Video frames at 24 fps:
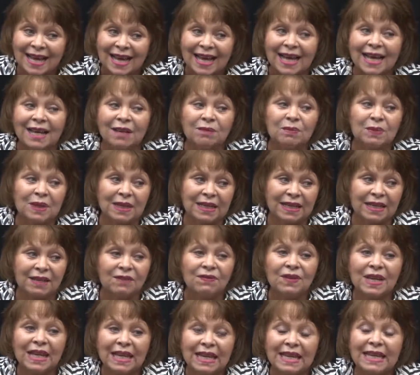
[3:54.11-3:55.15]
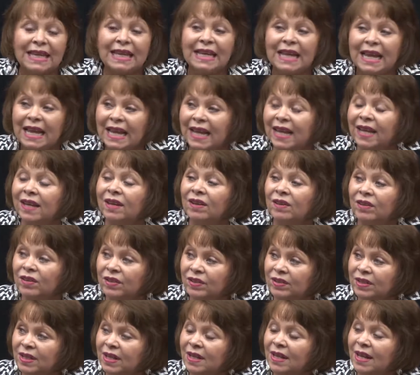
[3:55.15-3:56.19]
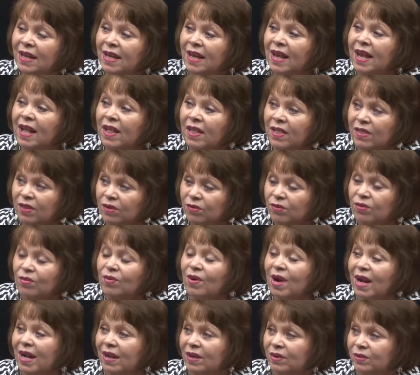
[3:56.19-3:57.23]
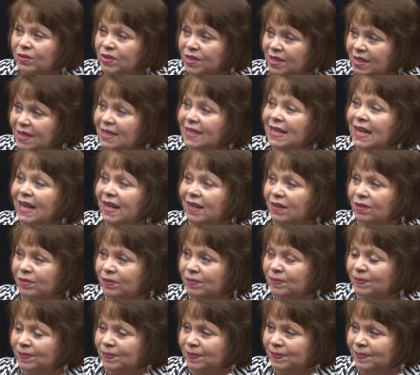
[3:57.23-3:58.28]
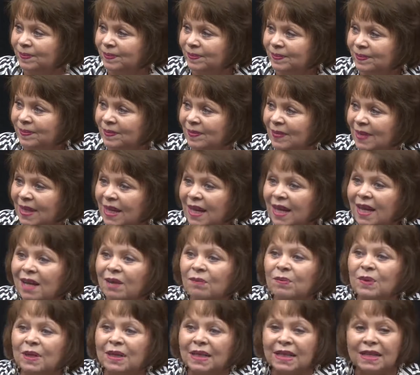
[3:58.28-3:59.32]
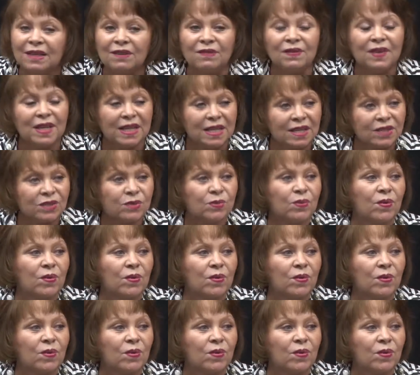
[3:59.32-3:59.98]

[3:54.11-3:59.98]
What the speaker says: I believe he held the crowds down. I believe his